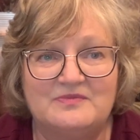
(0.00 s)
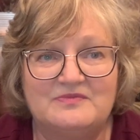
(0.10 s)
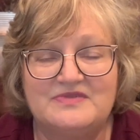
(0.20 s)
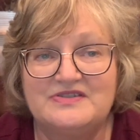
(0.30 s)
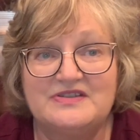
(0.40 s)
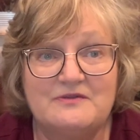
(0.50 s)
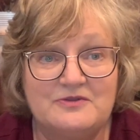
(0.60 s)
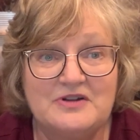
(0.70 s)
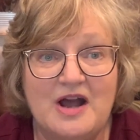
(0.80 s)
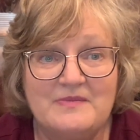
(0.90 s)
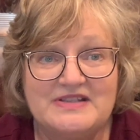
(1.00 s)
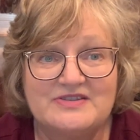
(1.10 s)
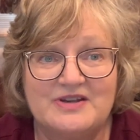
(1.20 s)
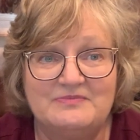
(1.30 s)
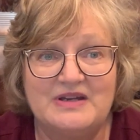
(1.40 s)
several
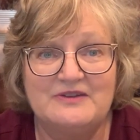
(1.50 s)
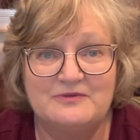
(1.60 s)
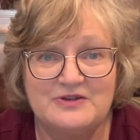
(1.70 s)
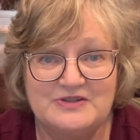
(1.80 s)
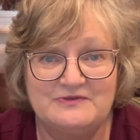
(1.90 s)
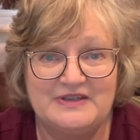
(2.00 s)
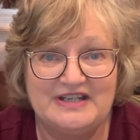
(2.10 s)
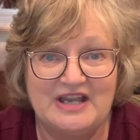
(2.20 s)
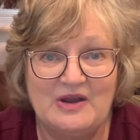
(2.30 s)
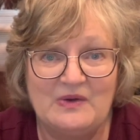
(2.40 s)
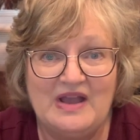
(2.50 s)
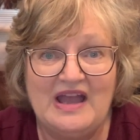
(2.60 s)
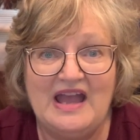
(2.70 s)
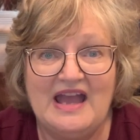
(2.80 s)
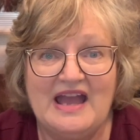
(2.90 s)
comments on my first video,
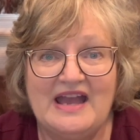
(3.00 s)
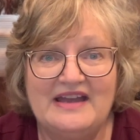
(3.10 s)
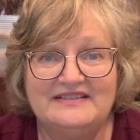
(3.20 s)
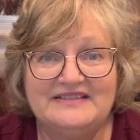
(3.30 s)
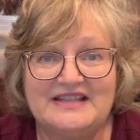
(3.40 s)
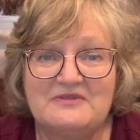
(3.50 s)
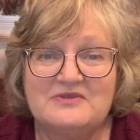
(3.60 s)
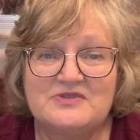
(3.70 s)
and that was